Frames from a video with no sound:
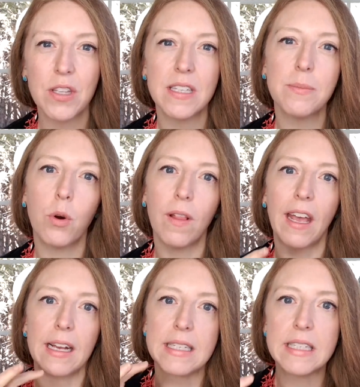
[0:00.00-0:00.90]
so this is more
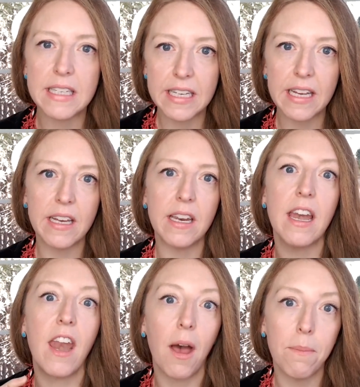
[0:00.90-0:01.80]
like a seeded
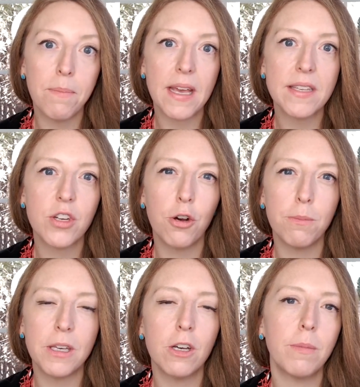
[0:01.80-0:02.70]
nut based
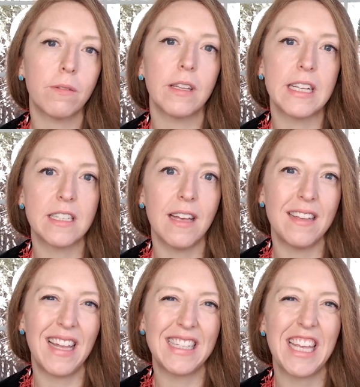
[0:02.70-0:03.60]
oatmeal, but really still
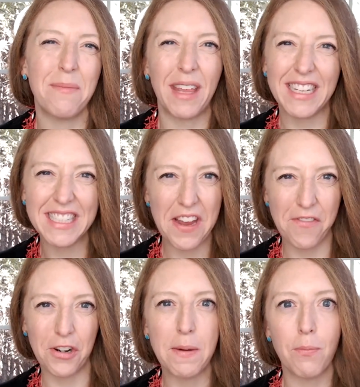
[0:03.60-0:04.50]
has that same like
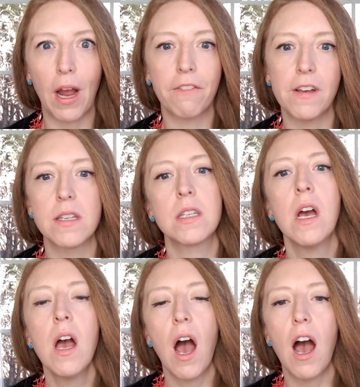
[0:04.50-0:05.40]
savory breakfast
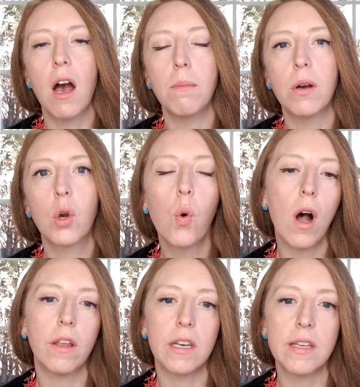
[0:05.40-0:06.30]
um,
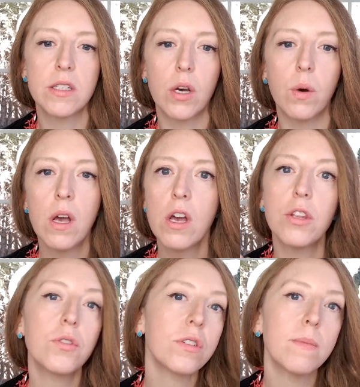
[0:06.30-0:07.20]
quality. So
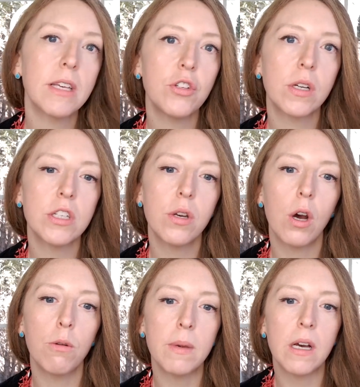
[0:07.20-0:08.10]
those are some things you can do to
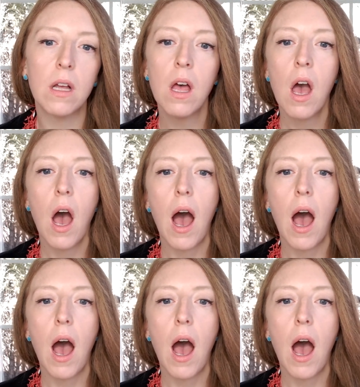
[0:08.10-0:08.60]
oatmeal.